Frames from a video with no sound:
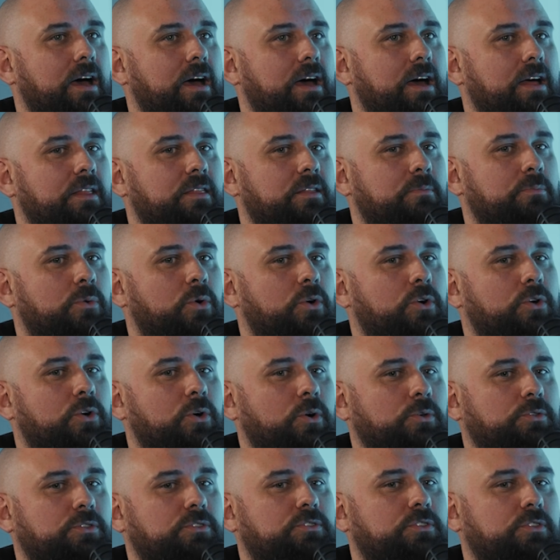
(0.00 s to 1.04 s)
And the more
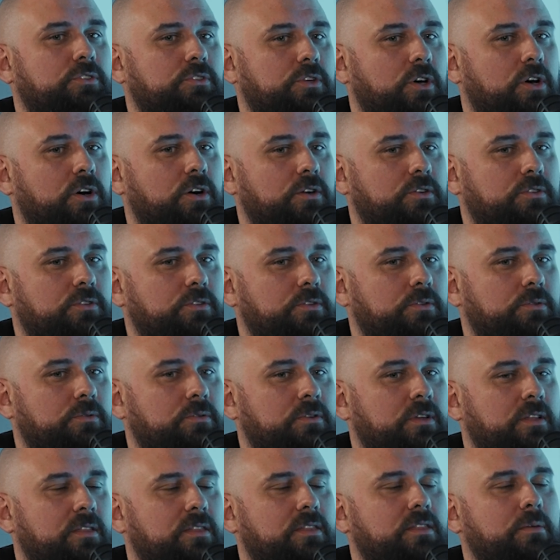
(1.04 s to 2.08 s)
coaches you talk to,
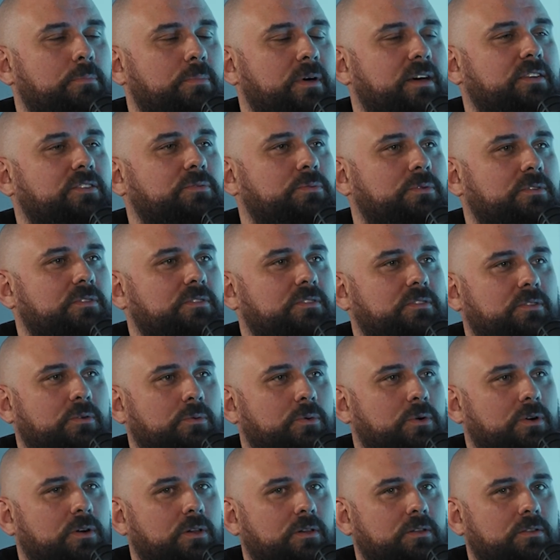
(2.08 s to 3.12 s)
the best ones in the
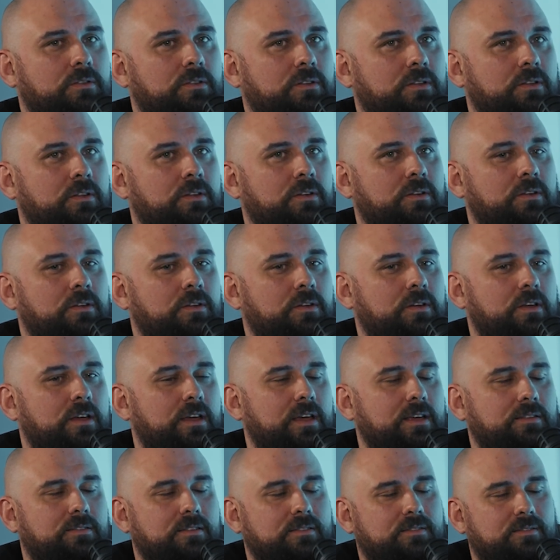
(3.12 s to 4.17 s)
world,
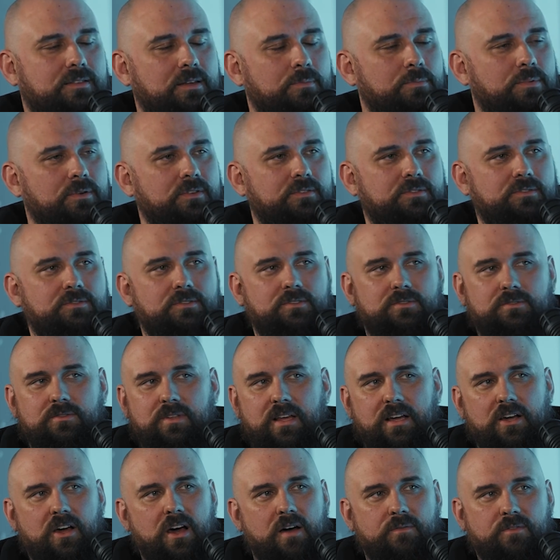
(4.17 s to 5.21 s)
it's the simplest
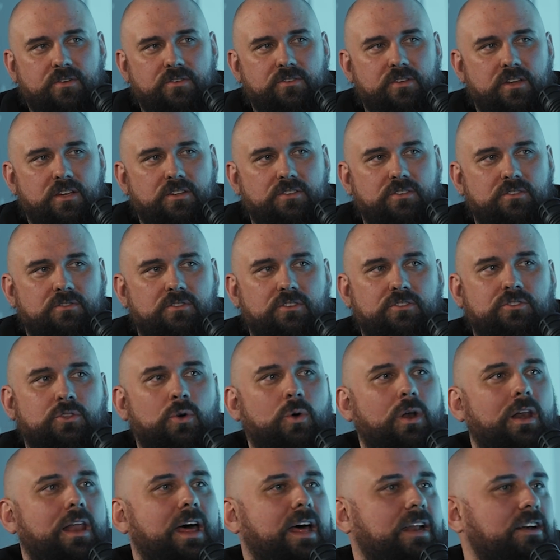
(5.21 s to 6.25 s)
conversation. There's no
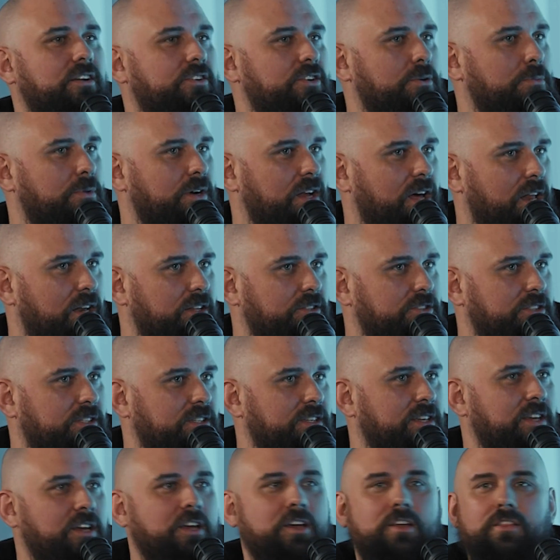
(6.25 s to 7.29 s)
Latin terminology.
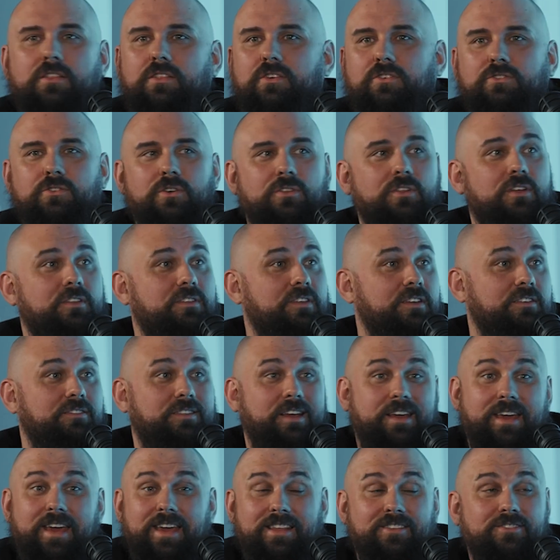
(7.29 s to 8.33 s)
Yes. There's no other things.
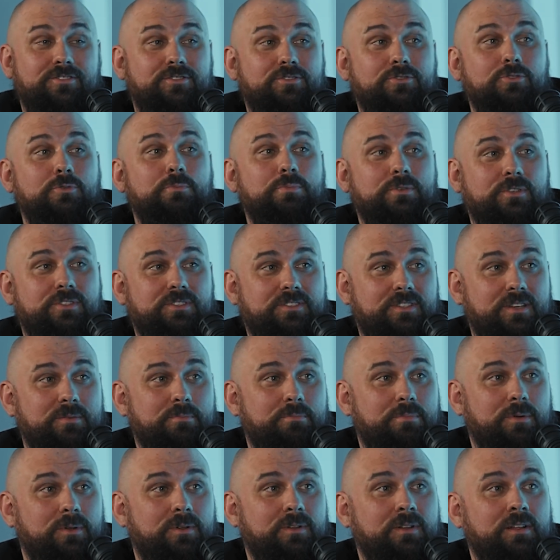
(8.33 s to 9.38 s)
Like, it's super
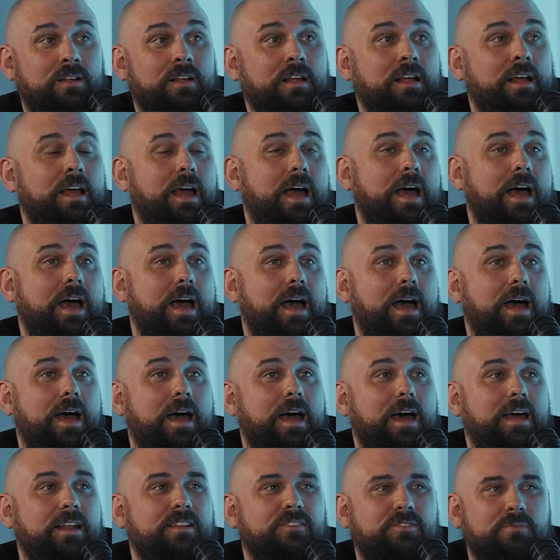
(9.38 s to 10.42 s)
simple.
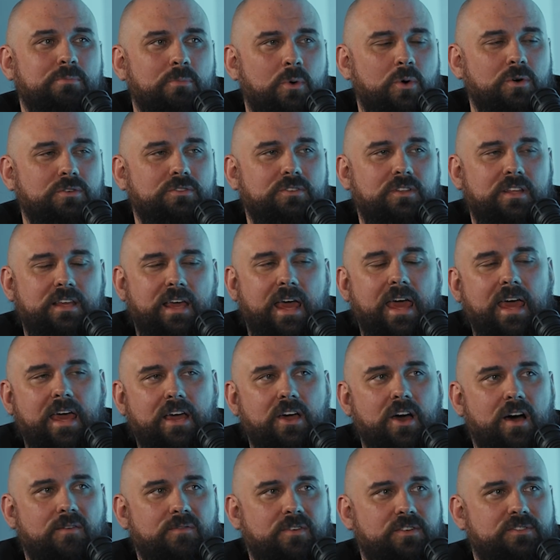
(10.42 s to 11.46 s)
And it's mostly a
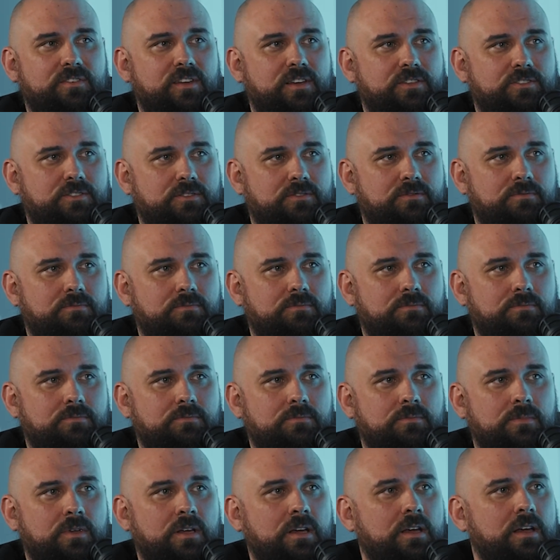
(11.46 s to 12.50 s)
conversation. Yeah.
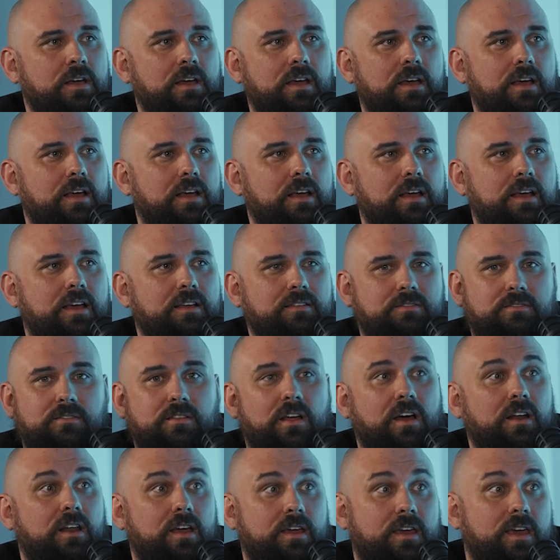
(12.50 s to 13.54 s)
It's
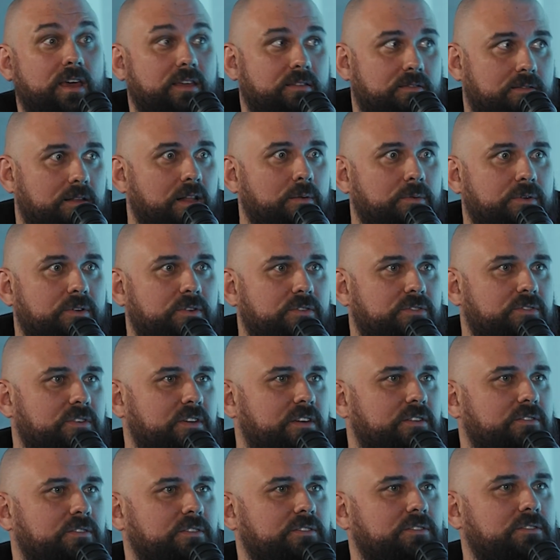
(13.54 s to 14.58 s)
not like, hey, sell me your
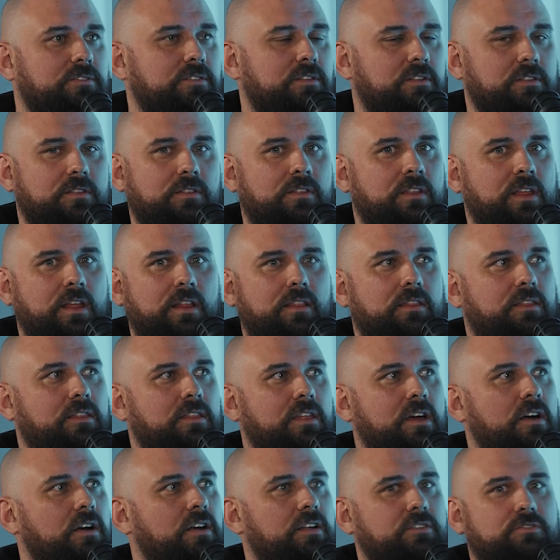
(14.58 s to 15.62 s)
secrets. Right.
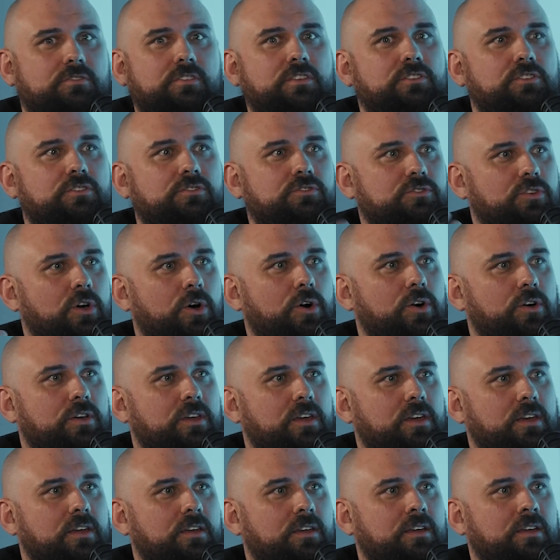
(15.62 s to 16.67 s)
They're literally just
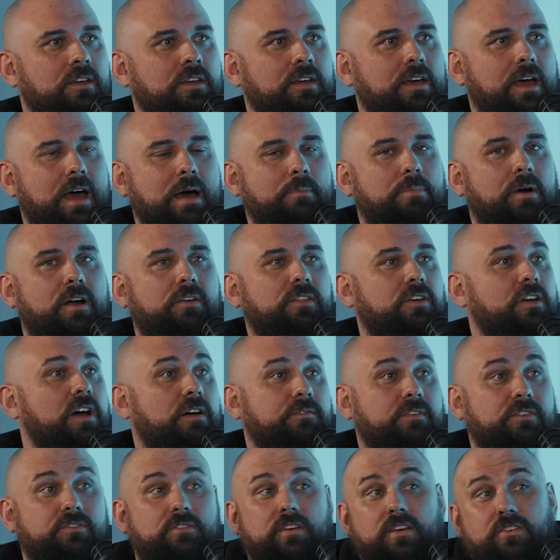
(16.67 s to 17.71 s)
talking, and part of the
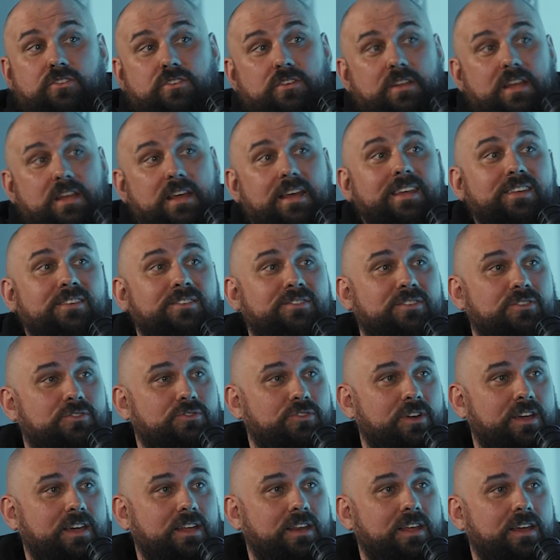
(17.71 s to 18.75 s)
conversation is the
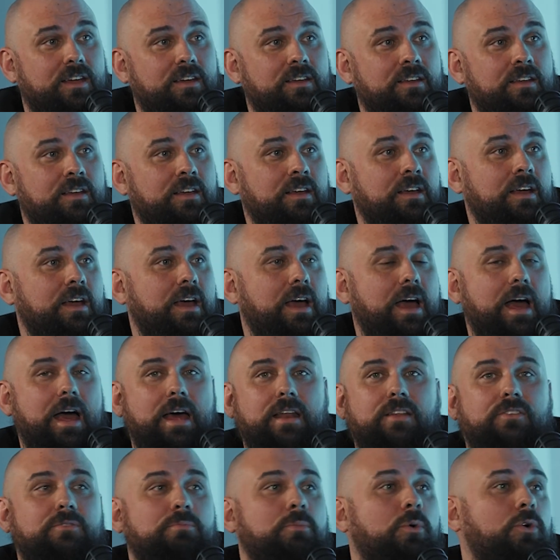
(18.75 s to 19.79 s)
training. Correct. And
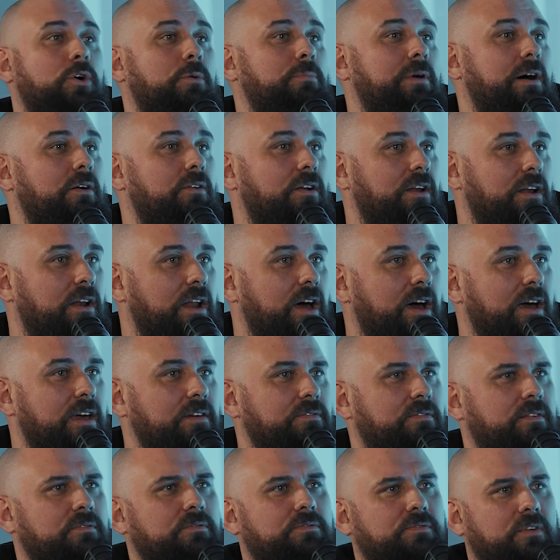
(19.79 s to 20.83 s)
it's more about
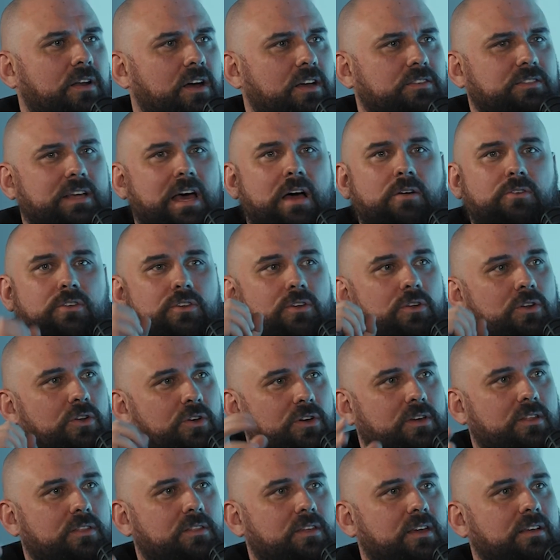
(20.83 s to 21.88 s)
life and philosophy. How do you
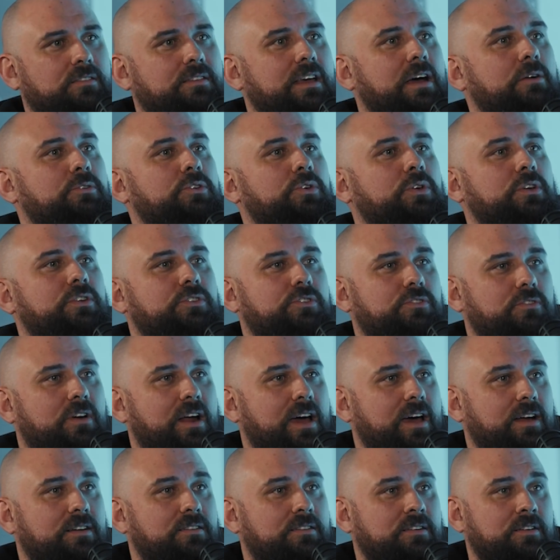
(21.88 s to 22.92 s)
look at things? How do you
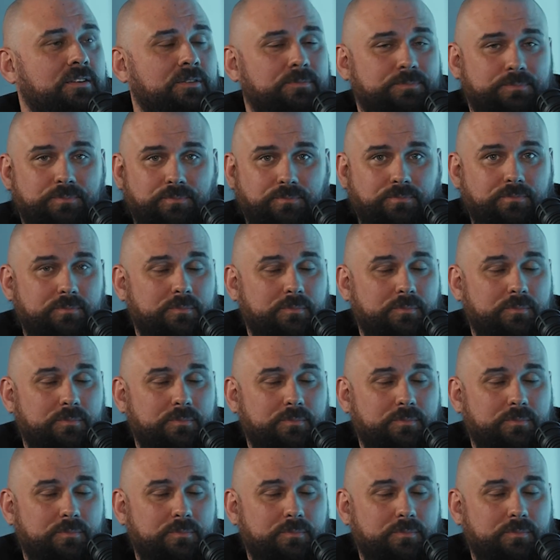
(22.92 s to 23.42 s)
interact? Yeah.